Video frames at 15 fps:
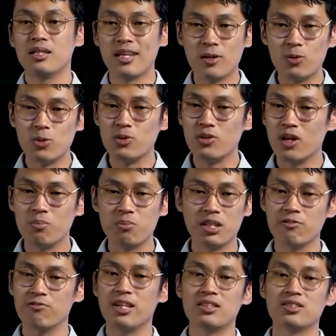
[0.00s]
They do not
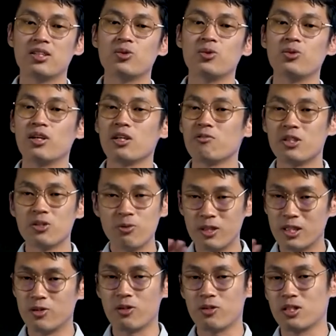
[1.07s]
make friends, they do not even
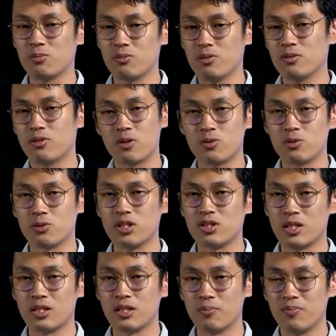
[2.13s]
want to talk to
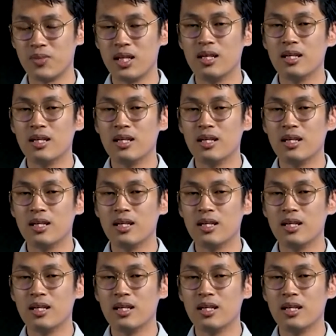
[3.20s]
each other.